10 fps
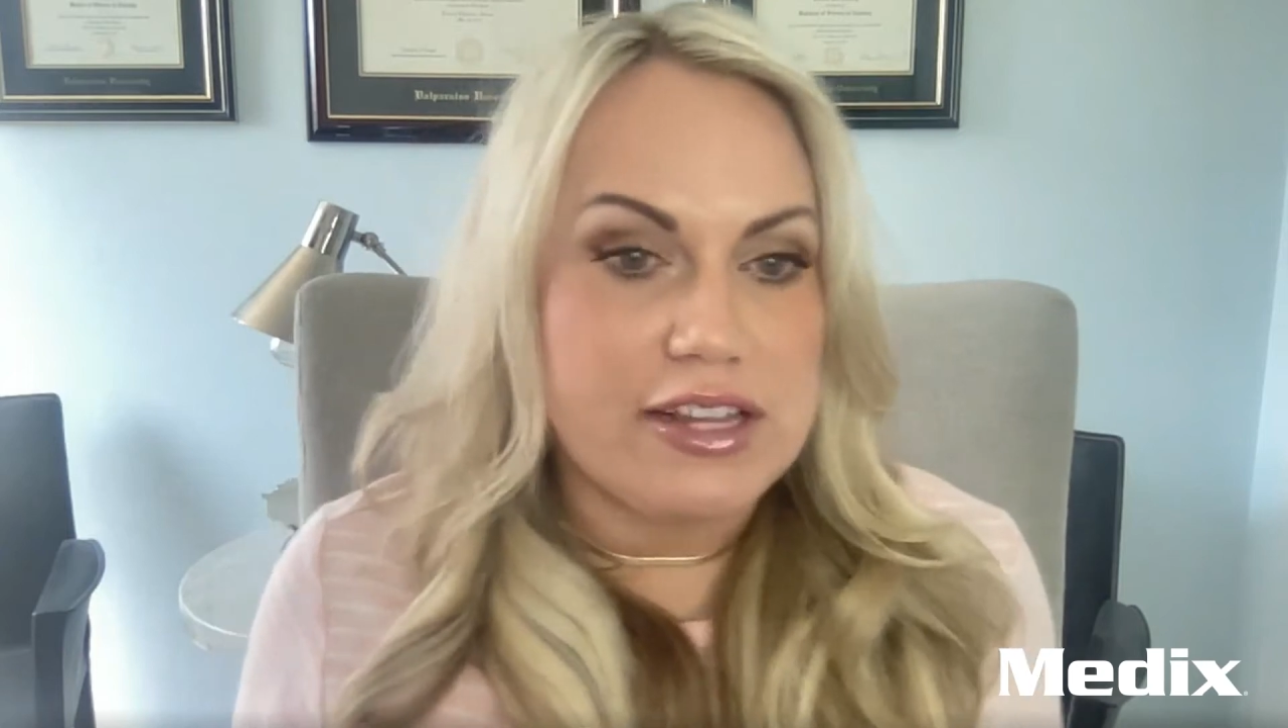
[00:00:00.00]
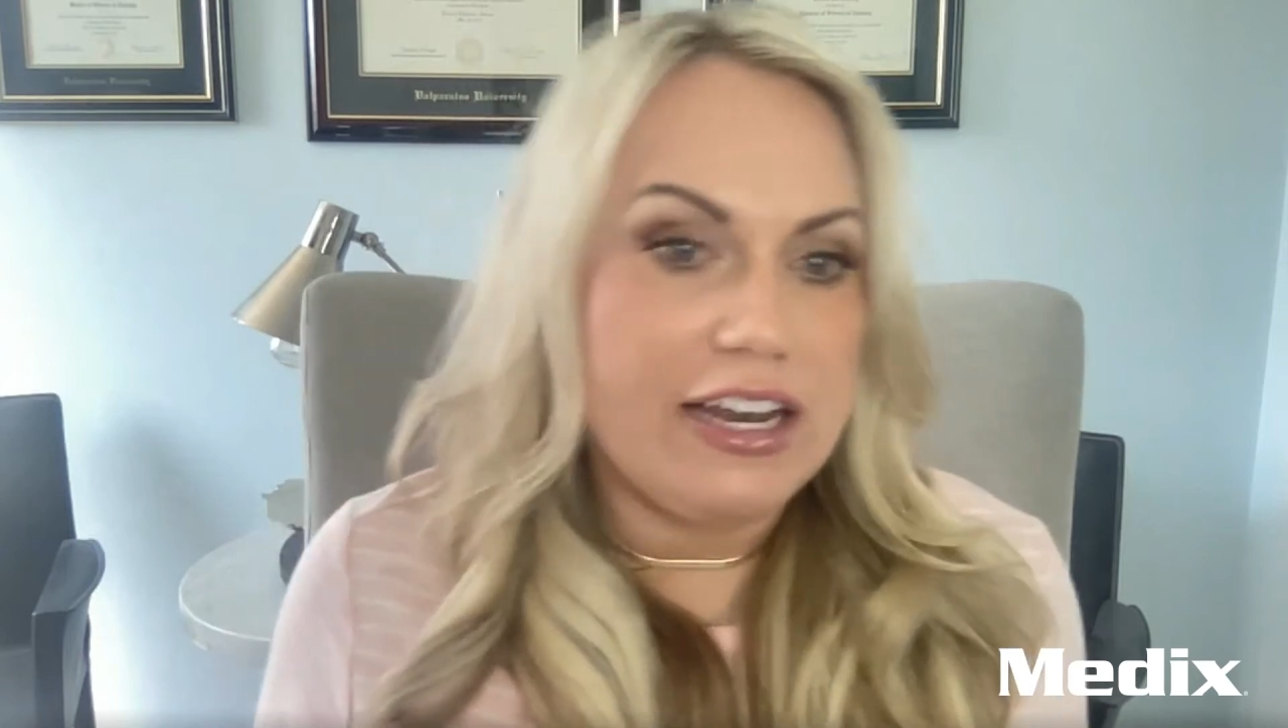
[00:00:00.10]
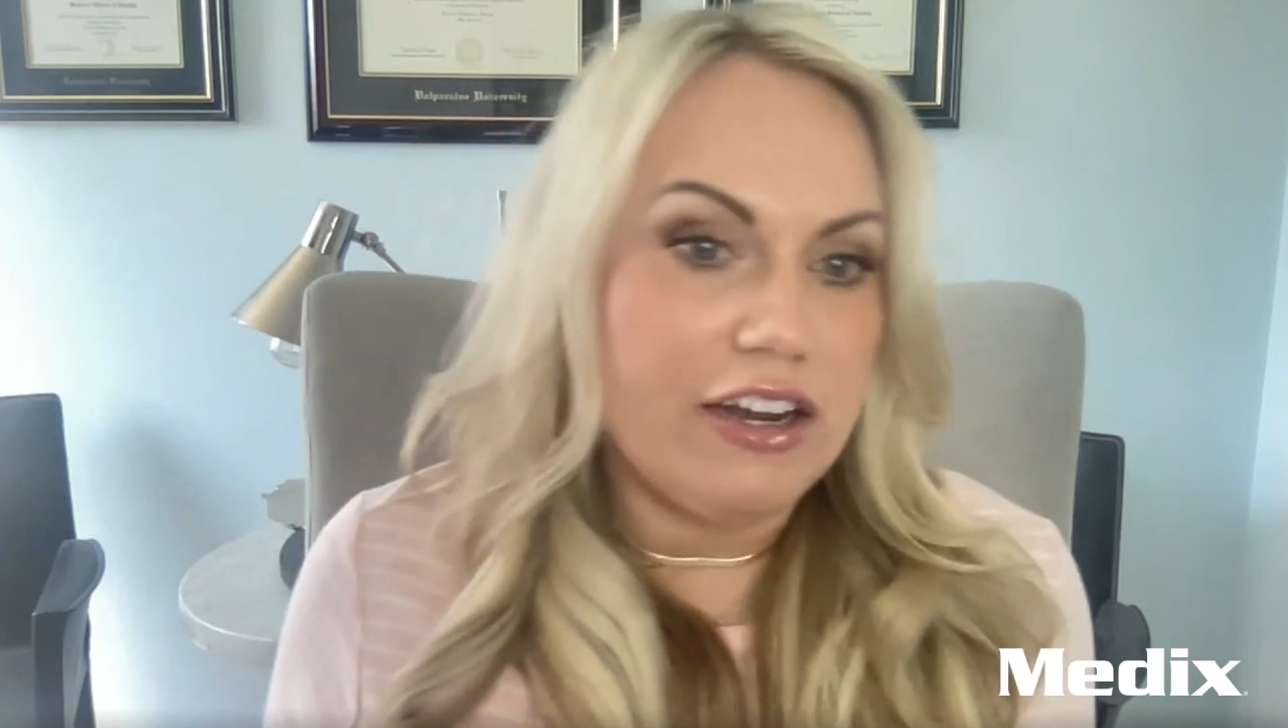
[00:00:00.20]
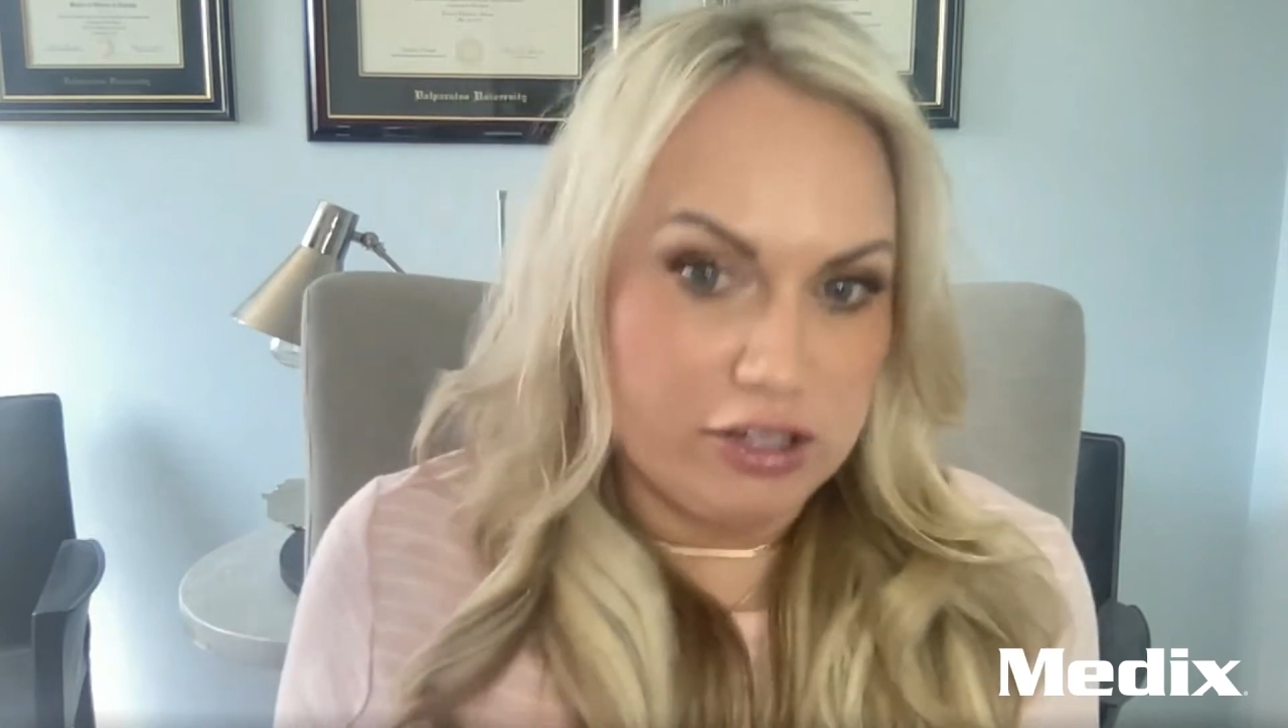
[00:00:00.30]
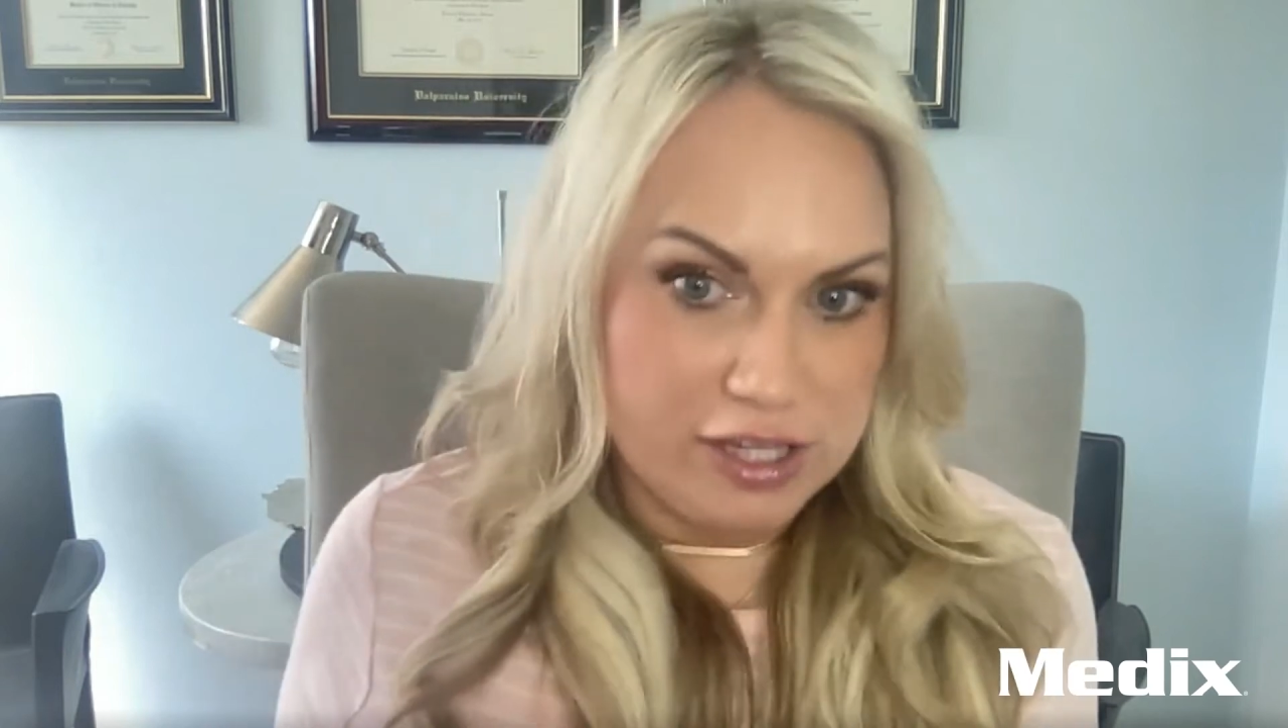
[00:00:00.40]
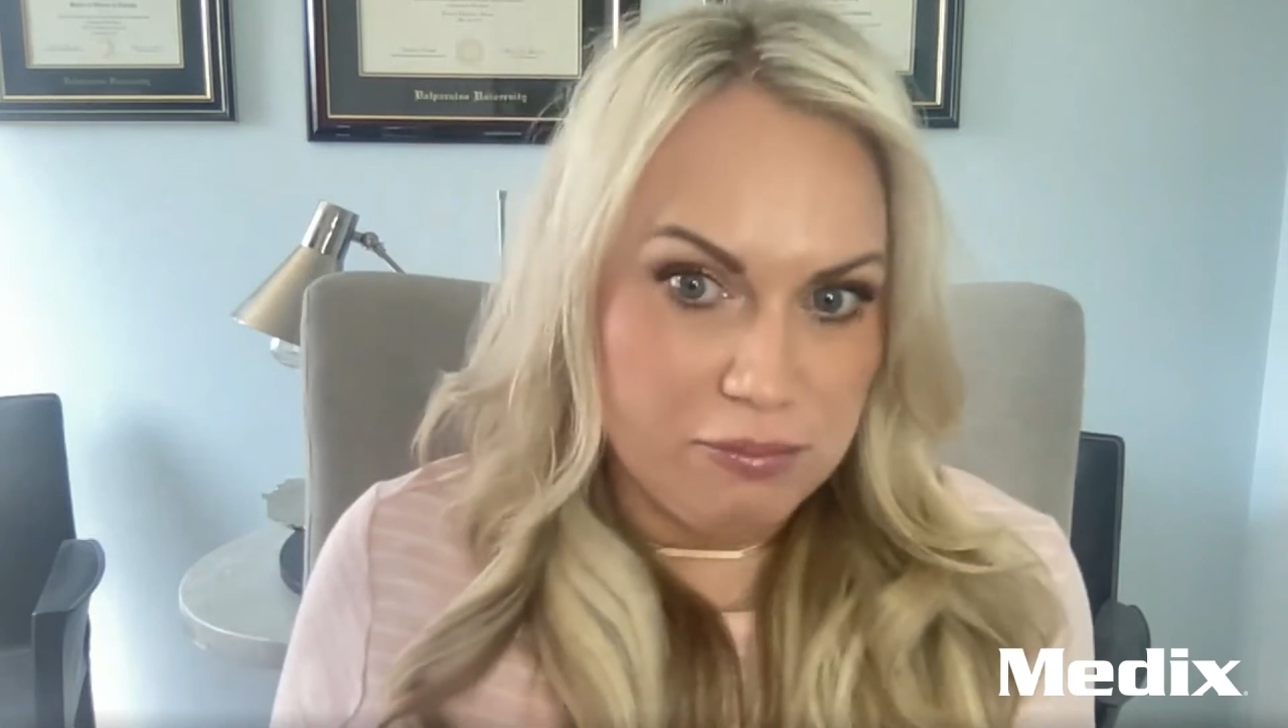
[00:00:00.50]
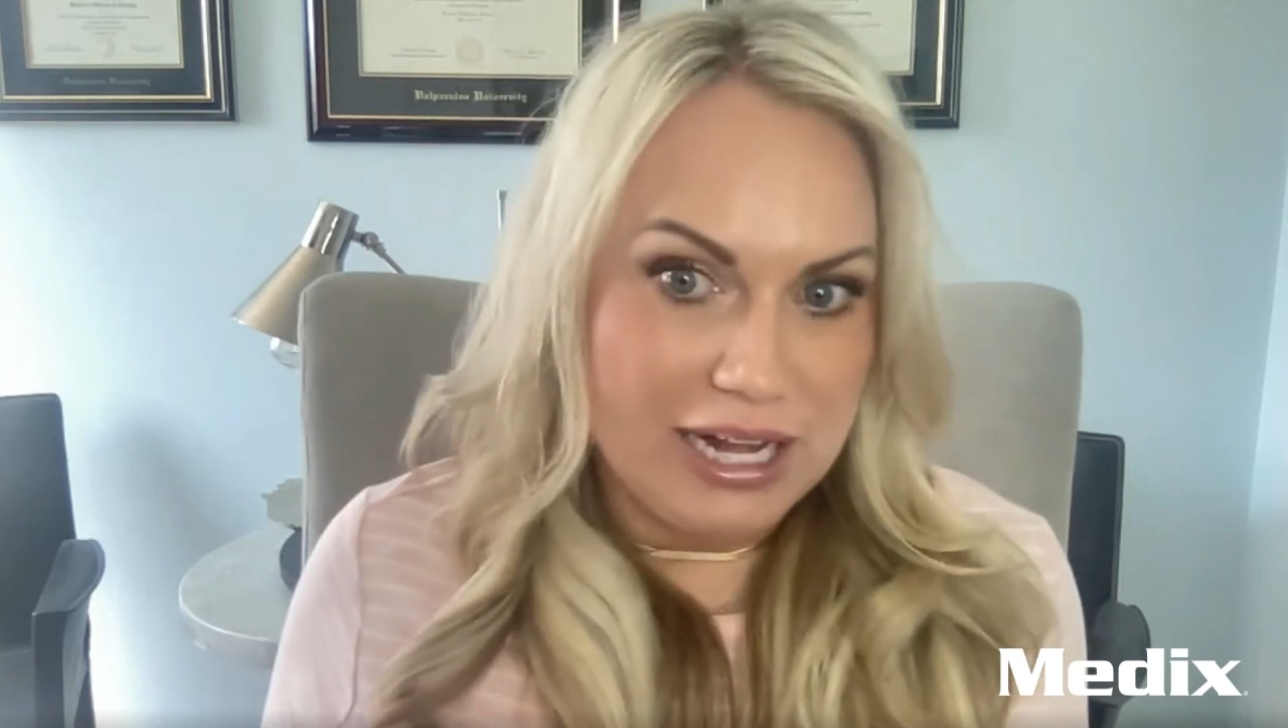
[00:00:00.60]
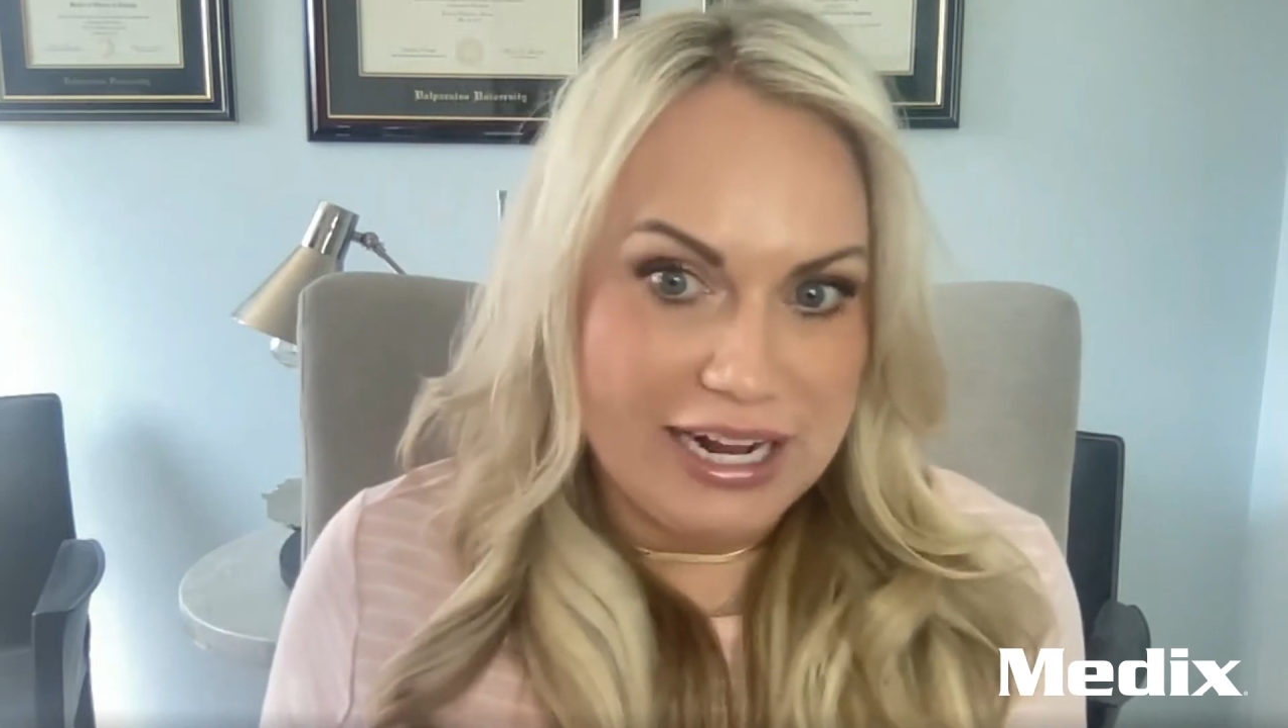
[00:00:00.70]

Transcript: getting our supply